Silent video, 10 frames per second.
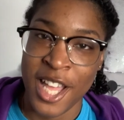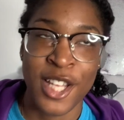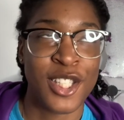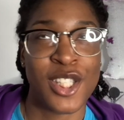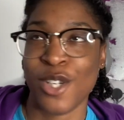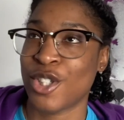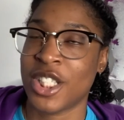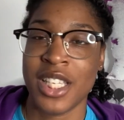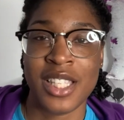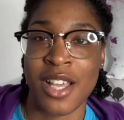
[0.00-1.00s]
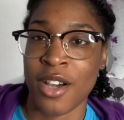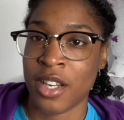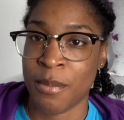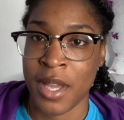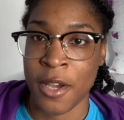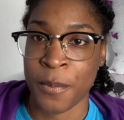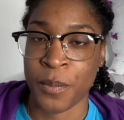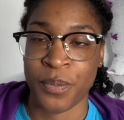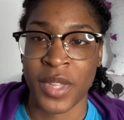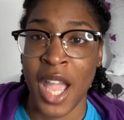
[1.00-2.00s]
So she talking about,
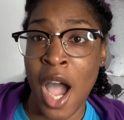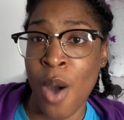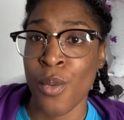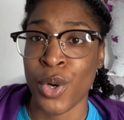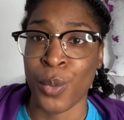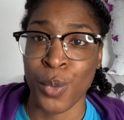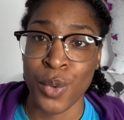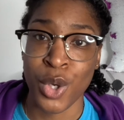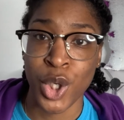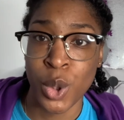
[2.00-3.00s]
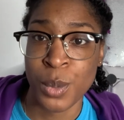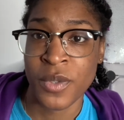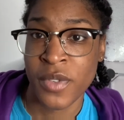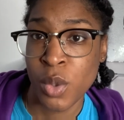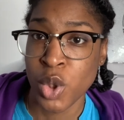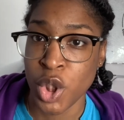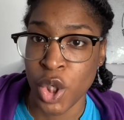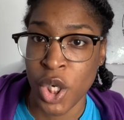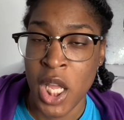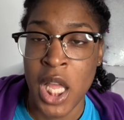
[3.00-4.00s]
I want to ruin Coop's
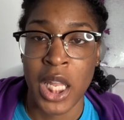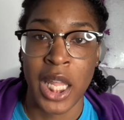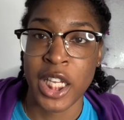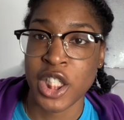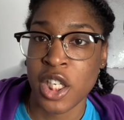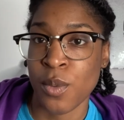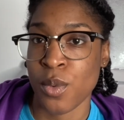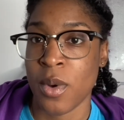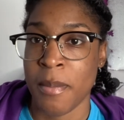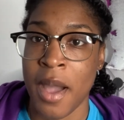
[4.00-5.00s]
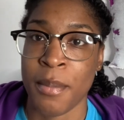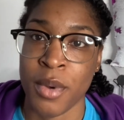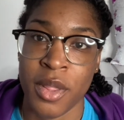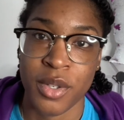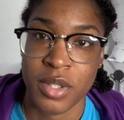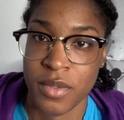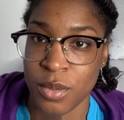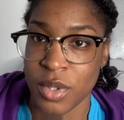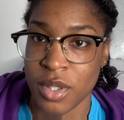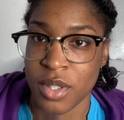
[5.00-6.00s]
future like she ruined my brother's
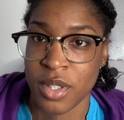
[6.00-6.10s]
future.